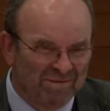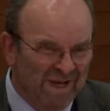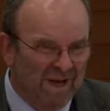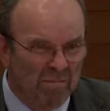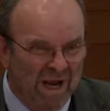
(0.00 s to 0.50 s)

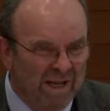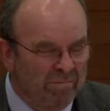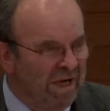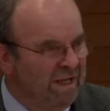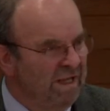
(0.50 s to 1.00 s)
There are many,
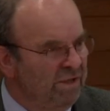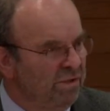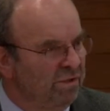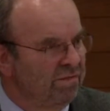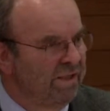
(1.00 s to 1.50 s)
many
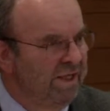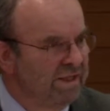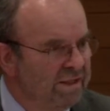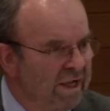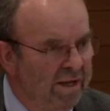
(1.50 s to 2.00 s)
issues with
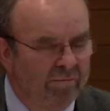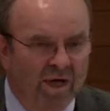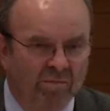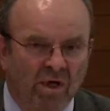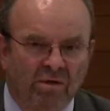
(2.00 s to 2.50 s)
this.
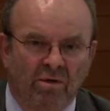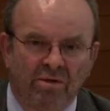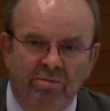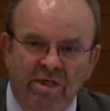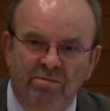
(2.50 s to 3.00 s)
I'm not
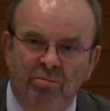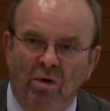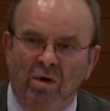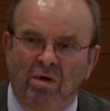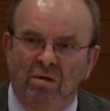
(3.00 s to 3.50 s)
going to be a
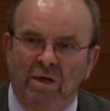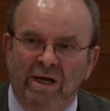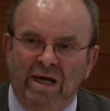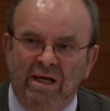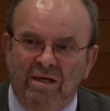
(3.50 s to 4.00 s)
spoiler,
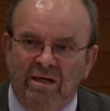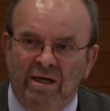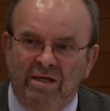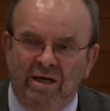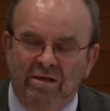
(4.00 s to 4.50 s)
and I
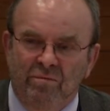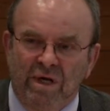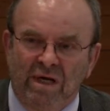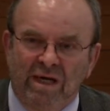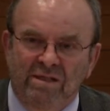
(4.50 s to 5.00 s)

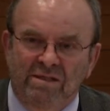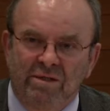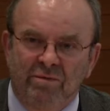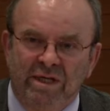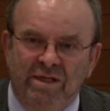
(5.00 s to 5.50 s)
realize
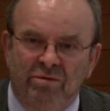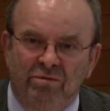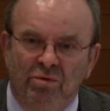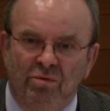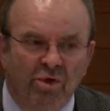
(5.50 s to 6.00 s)
that we need to
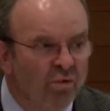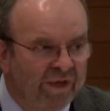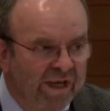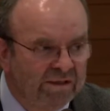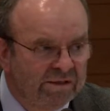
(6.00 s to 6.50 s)
do new
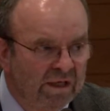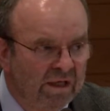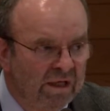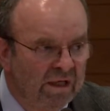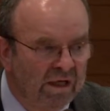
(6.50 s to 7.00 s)
things,
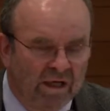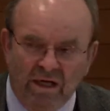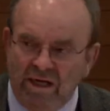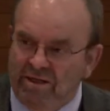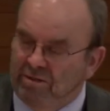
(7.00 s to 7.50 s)

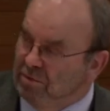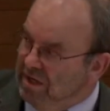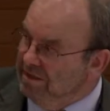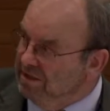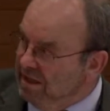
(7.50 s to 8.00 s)
and
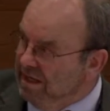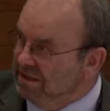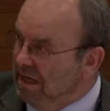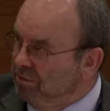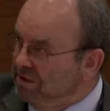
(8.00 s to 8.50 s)
the
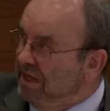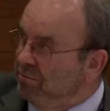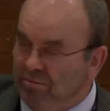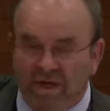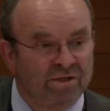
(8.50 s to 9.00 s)
examples
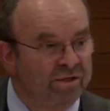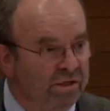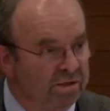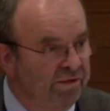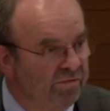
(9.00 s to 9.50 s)
that were mentioned
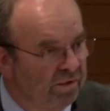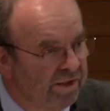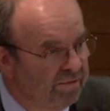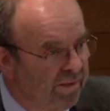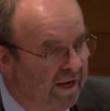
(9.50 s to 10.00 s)
just before
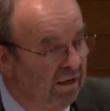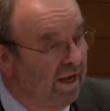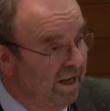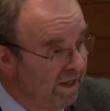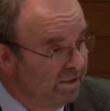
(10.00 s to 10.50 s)
this panel
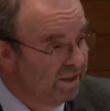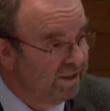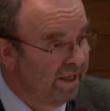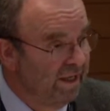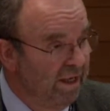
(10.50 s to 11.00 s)
are
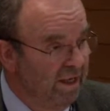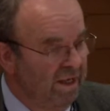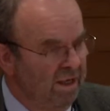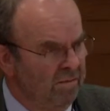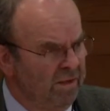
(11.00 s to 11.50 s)
interesting,
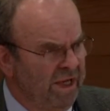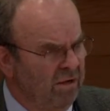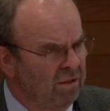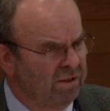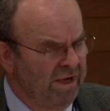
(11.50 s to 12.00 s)
but they
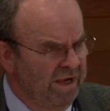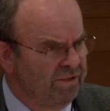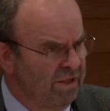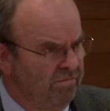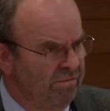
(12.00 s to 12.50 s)
also have
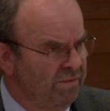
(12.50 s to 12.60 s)
some